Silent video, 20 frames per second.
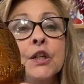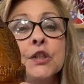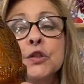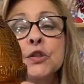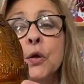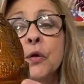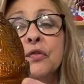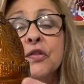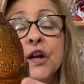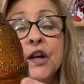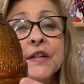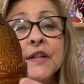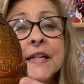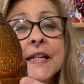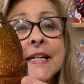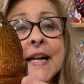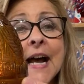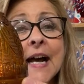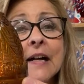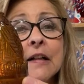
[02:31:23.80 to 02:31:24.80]
So
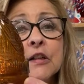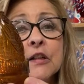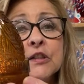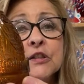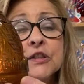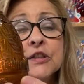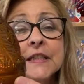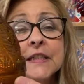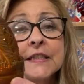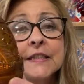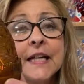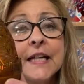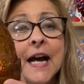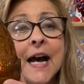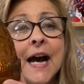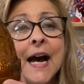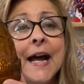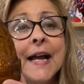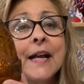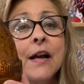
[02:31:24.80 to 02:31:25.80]
$30 is the
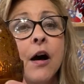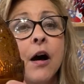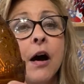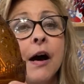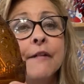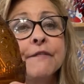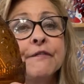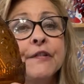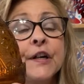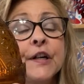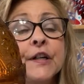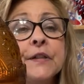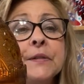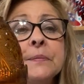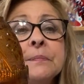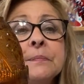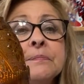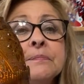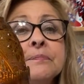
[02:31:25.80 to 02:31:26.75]
high offer.